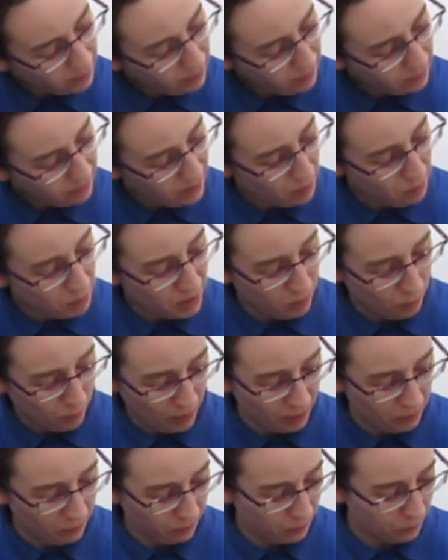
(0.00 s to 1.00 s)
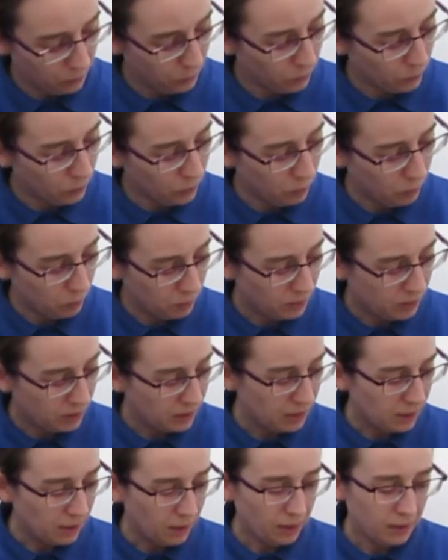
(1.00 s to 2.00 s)
Debbie's bed was warm.
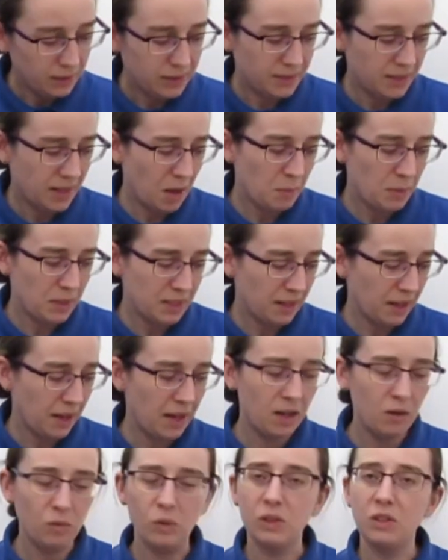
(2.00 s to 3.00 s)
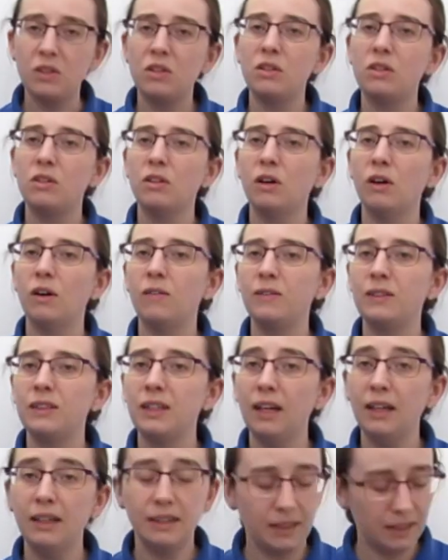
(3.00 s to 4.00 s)
Debbie's hair was soft,
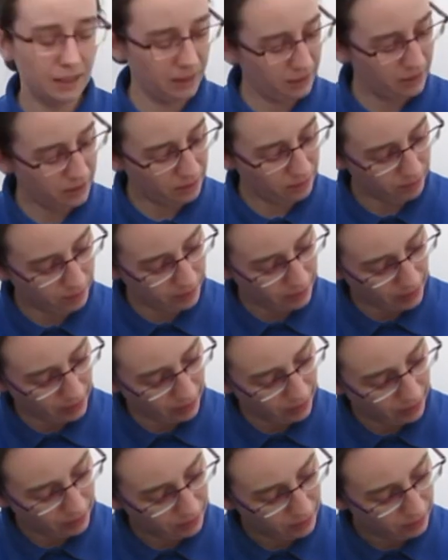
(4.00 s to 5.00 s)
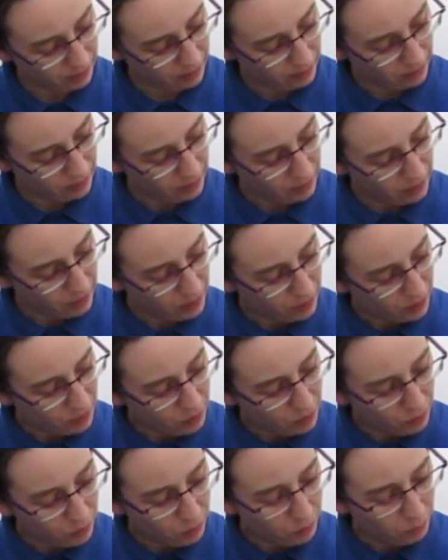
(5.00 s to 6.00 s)
like kitten fur.
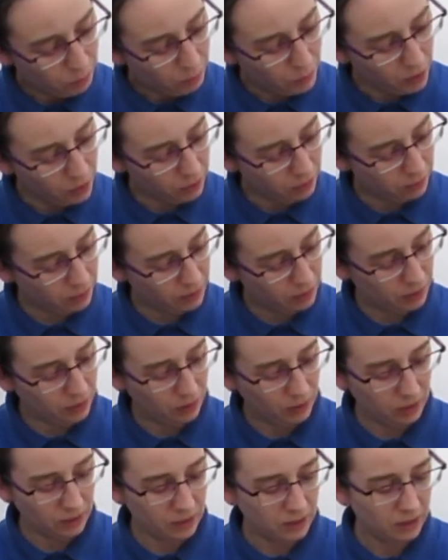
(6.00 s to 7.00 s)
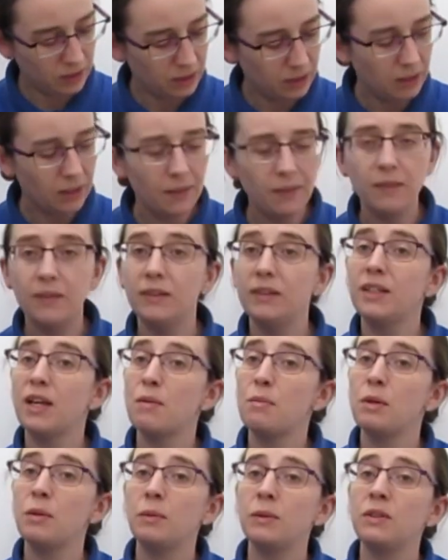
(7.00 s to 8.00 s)
Mog forgot that
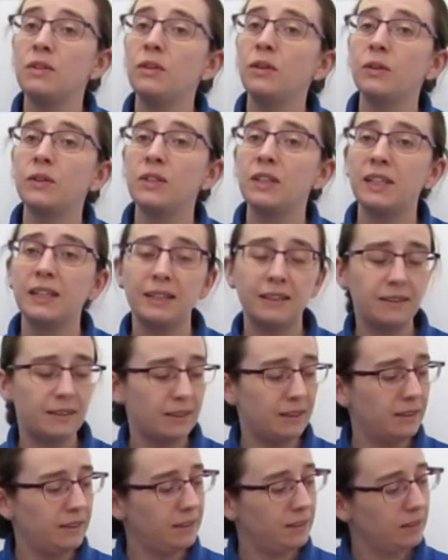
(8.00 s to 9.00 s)
Debbie was not a kitten.